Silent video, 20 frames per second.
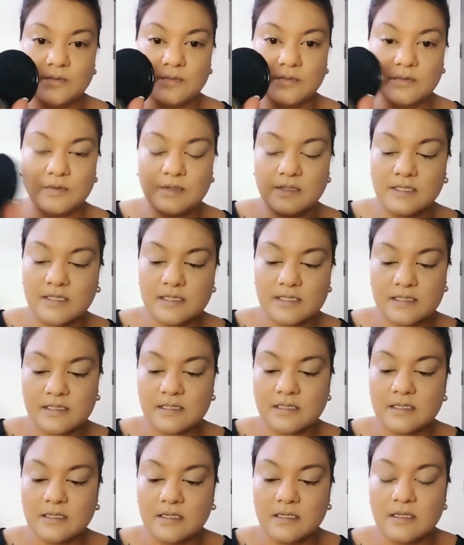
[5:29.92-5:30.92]
this,
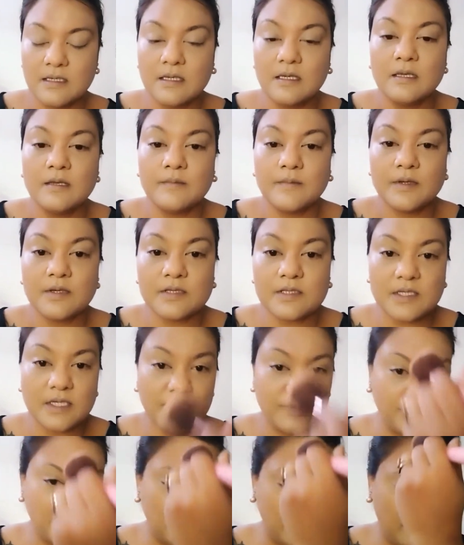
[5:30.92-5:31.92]
because I
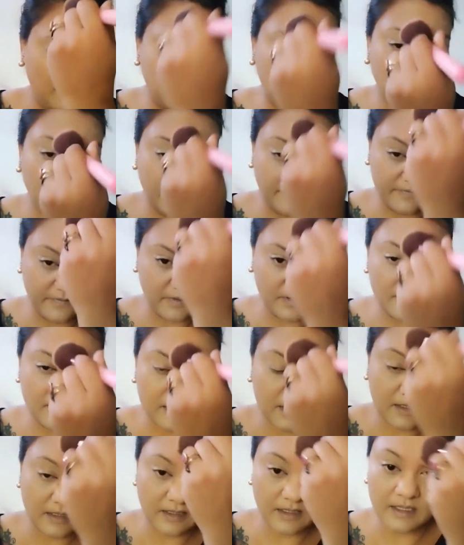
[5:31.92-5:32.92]
really love
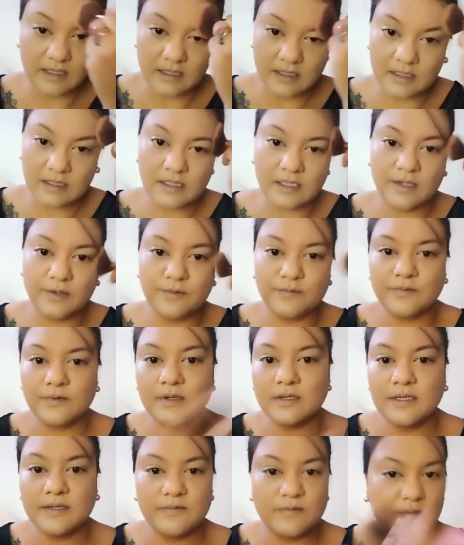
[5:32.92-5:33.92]
this and it kind of
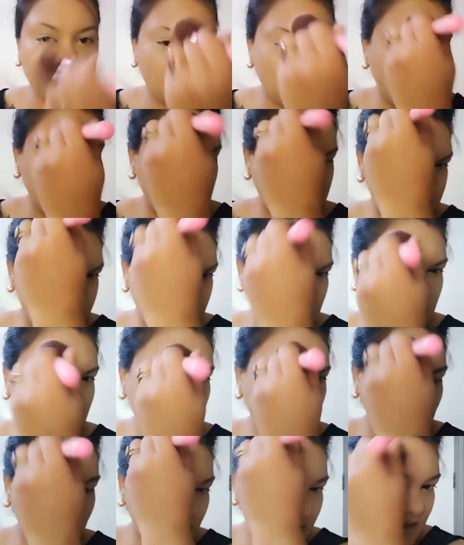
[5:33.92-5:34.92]
really goes pretty
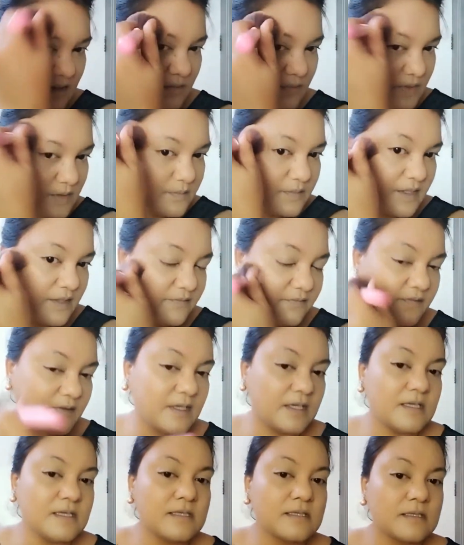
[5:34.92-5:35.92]
well with my
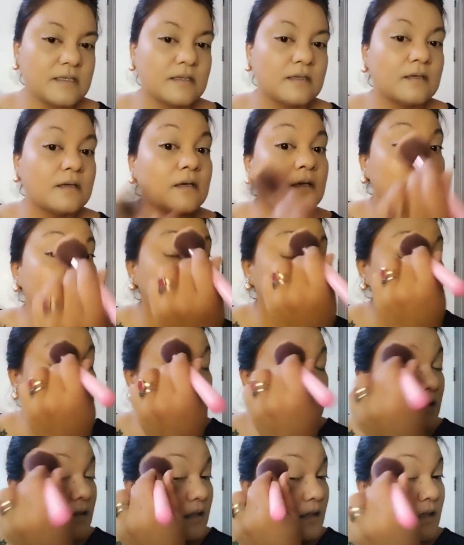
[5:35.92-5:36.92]
face.
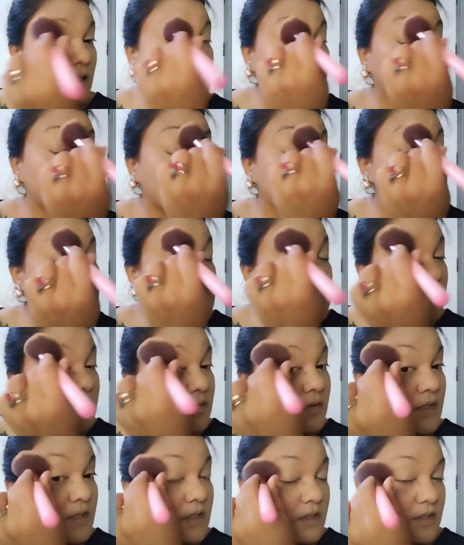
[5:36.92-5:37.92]
And I'm also
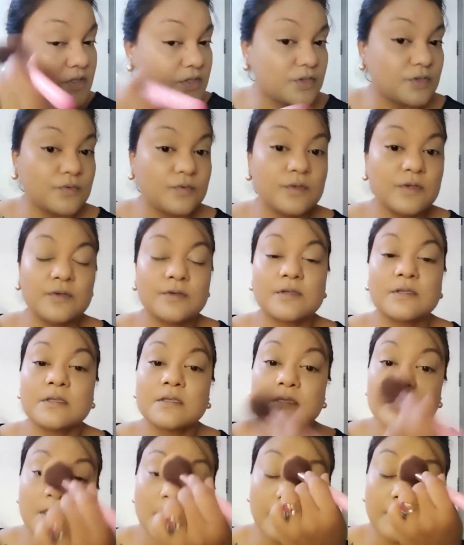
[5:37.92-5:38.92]
going to use the
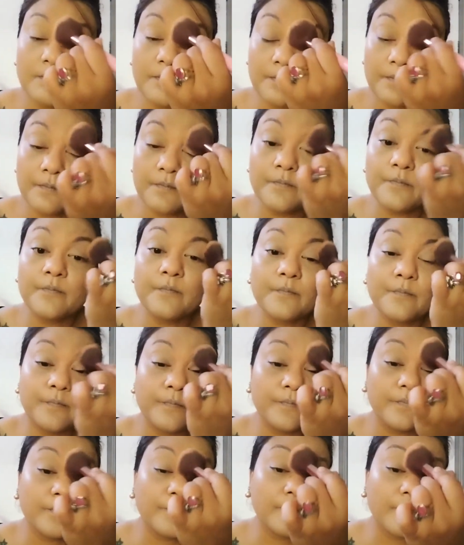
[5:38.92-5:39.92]
same
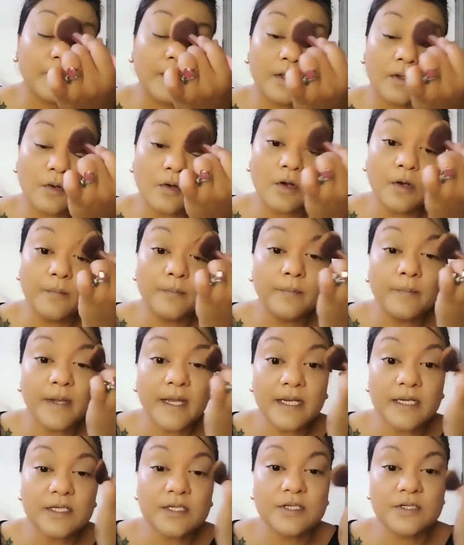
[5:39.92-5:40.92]

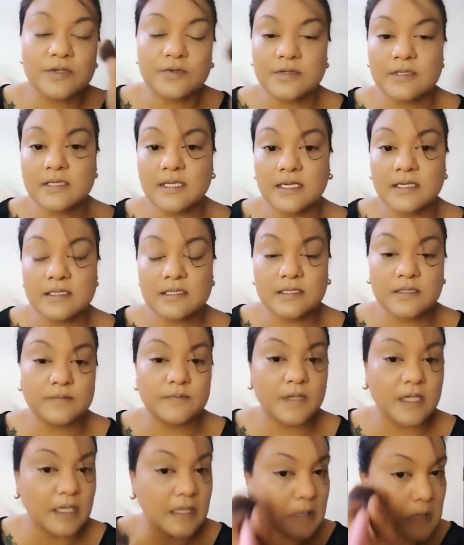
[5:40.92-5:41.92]
compact to set
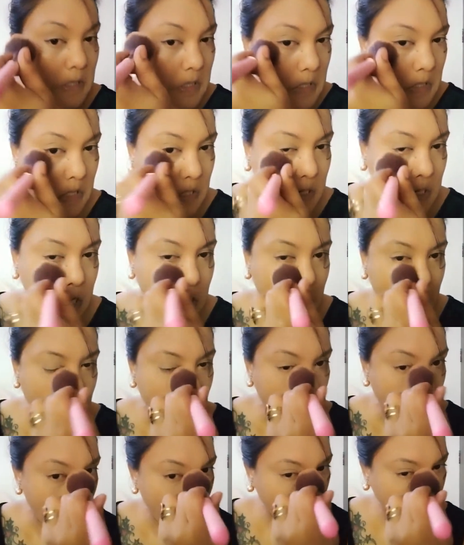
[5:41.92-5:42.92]
my
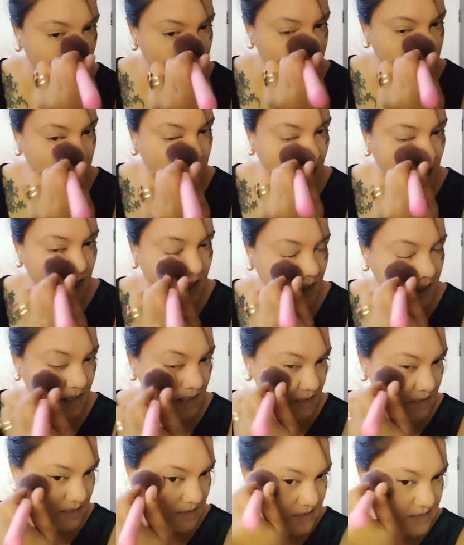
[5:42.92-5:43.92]
under
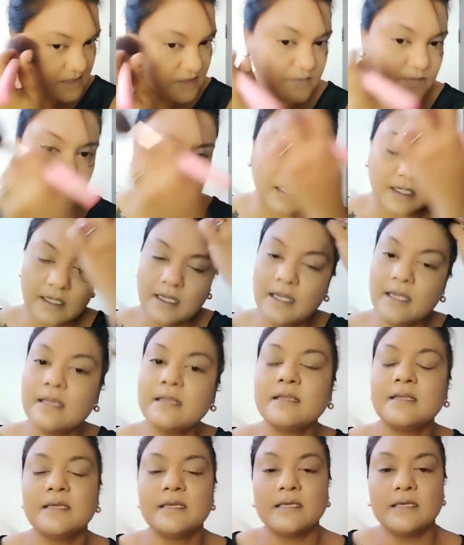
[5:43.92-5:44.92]
eyes, my
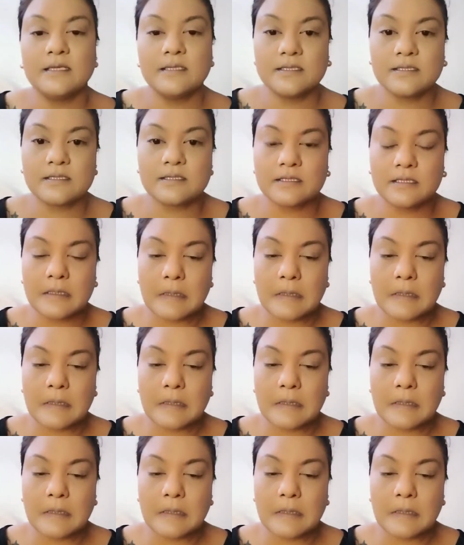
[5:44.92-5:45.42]
eyelids.